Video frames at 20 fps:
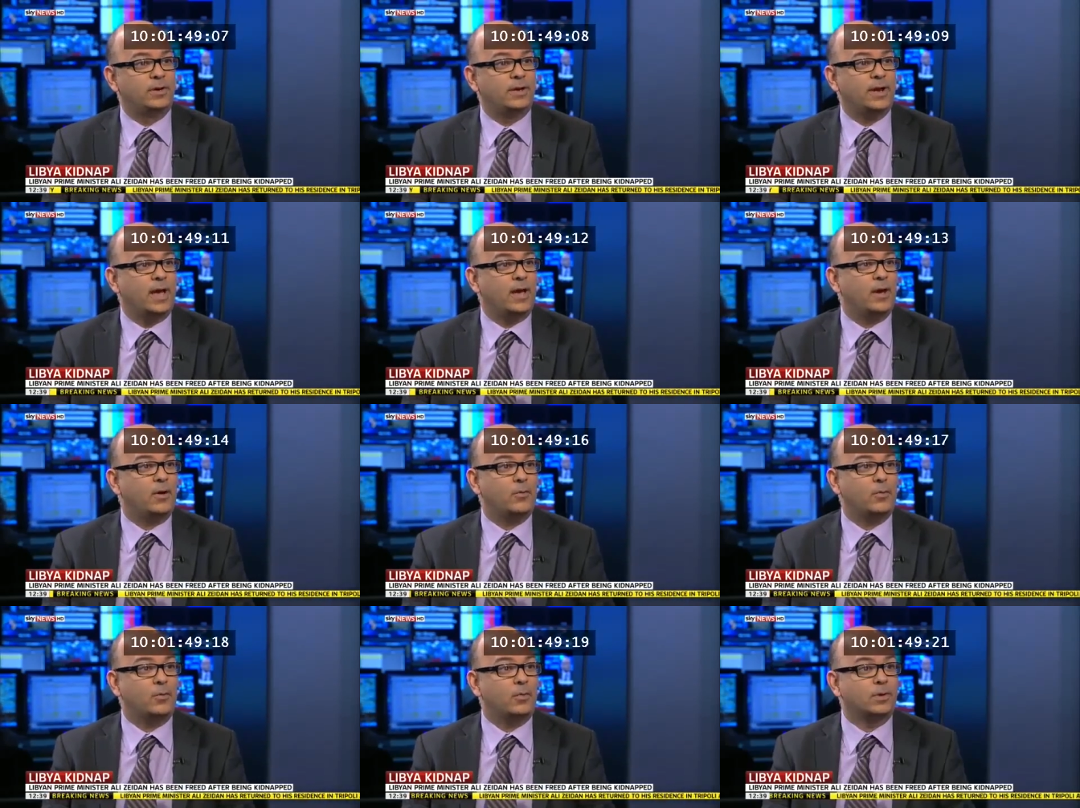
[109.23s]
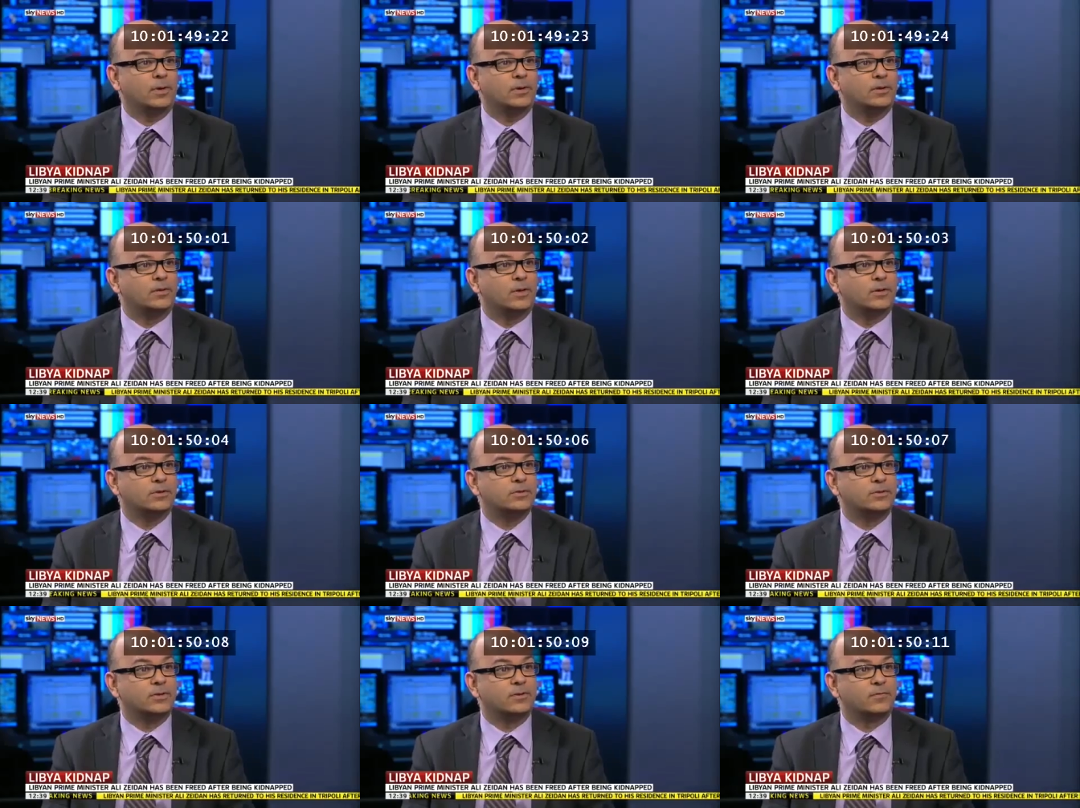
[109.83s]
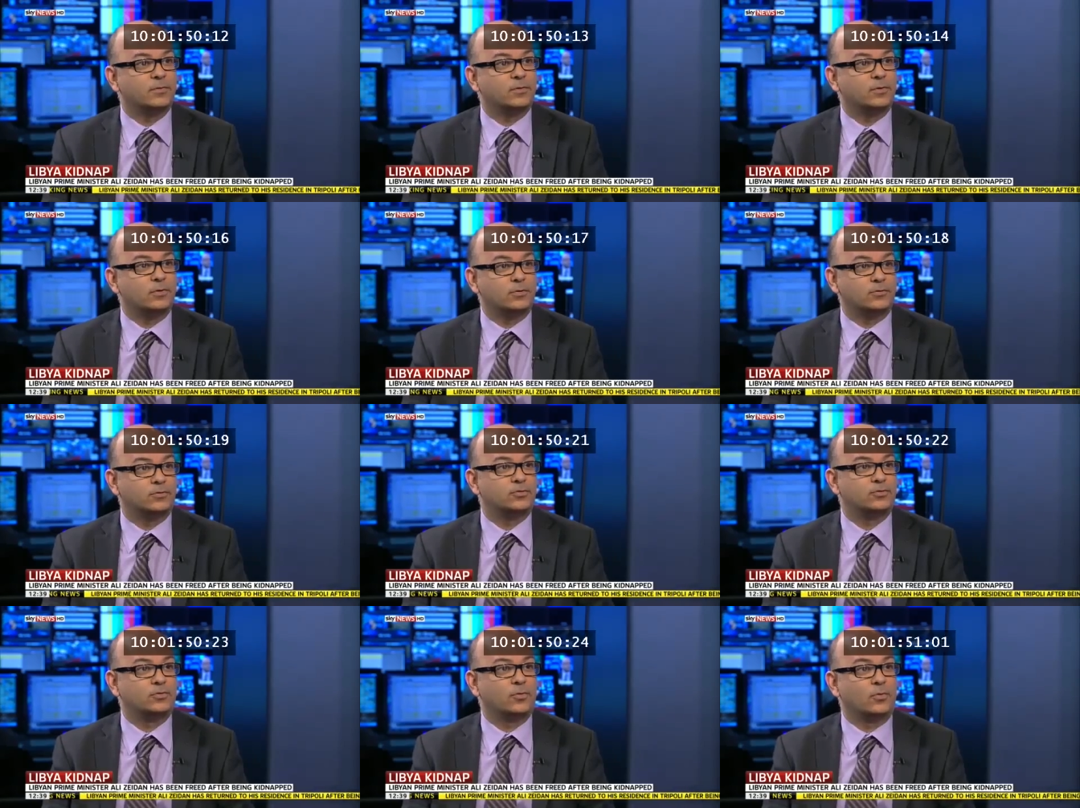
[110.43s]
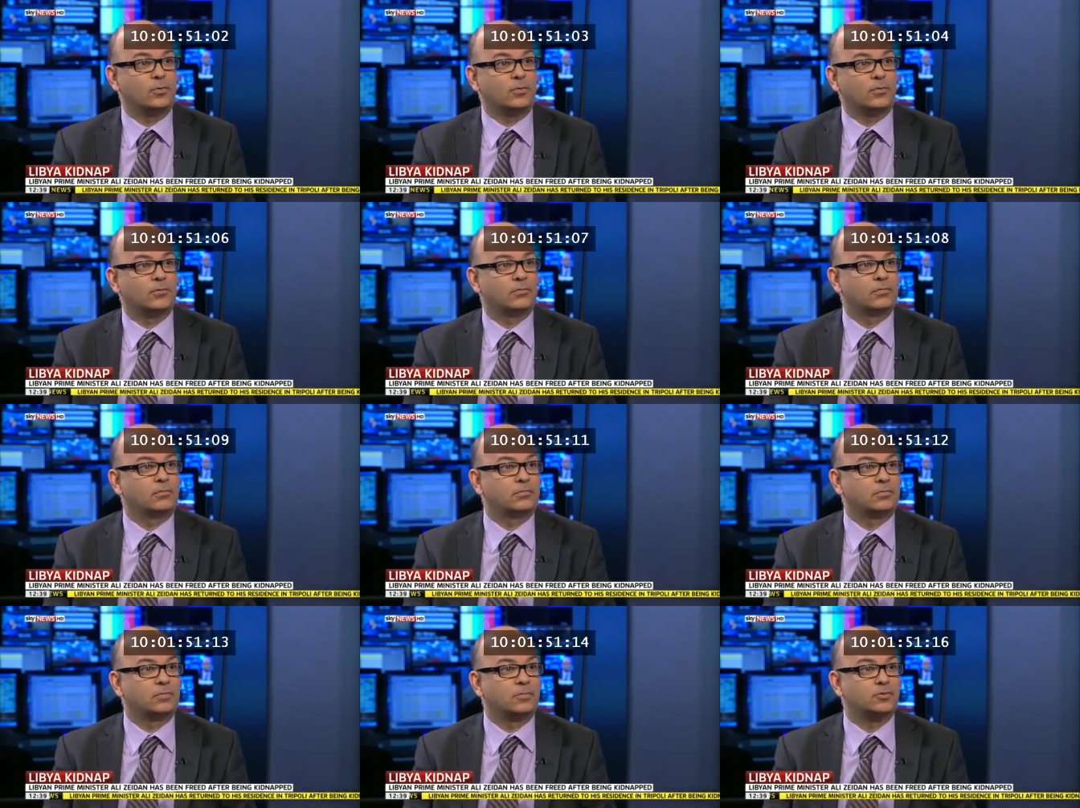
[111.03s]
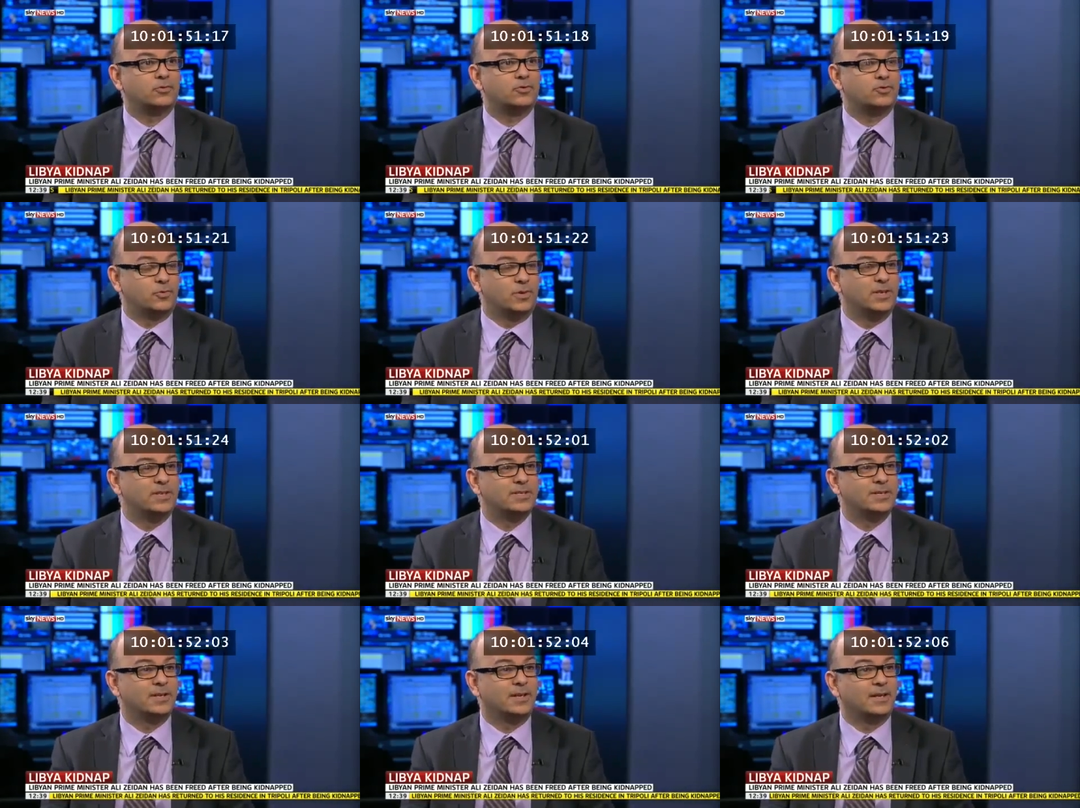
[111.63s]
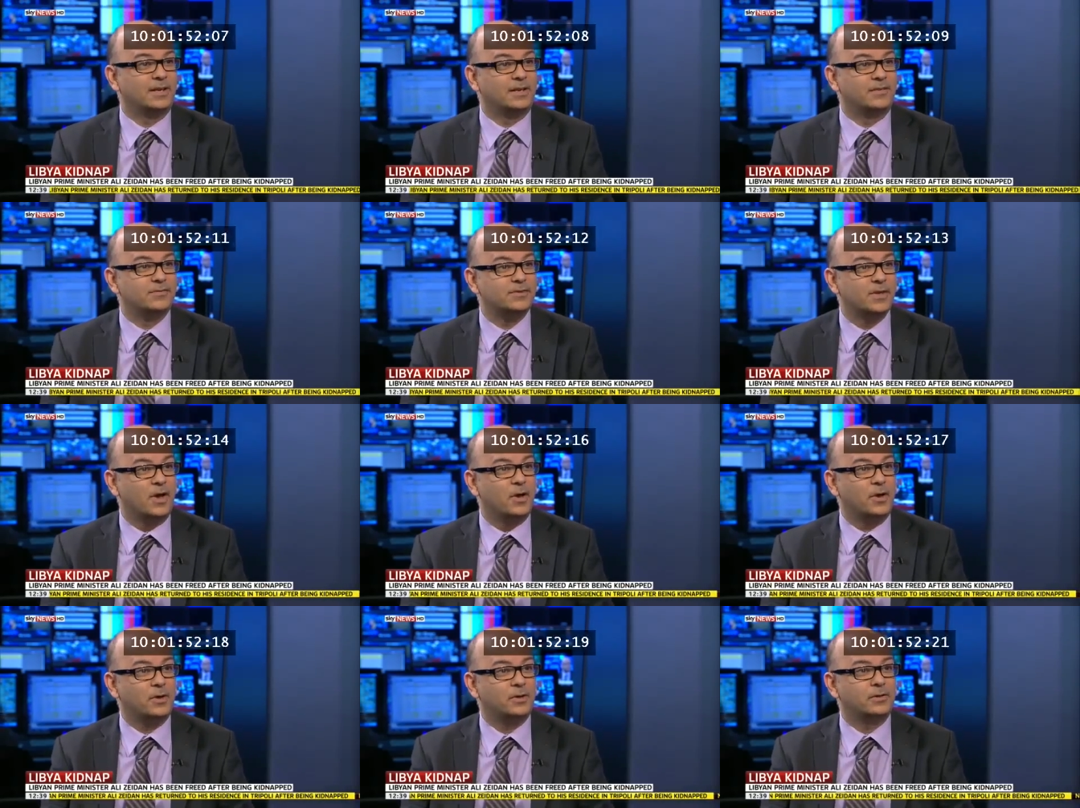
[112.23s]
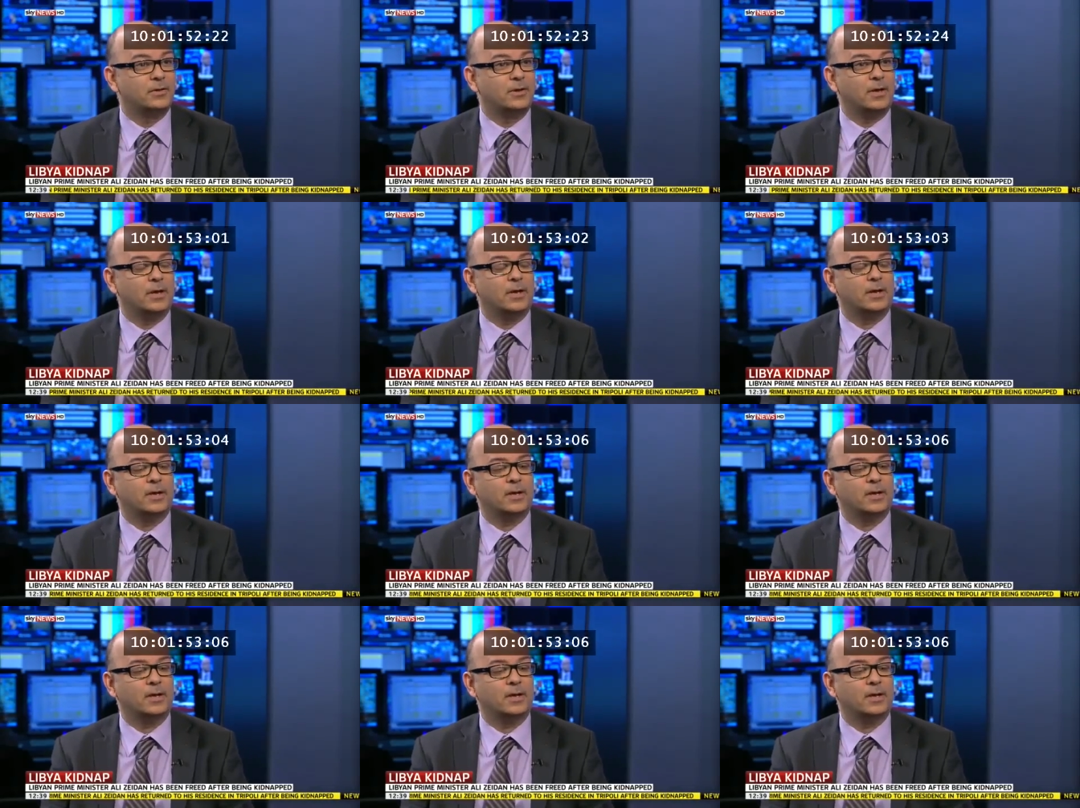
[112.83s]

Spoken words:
Now he doesn't even control the streets he lives on.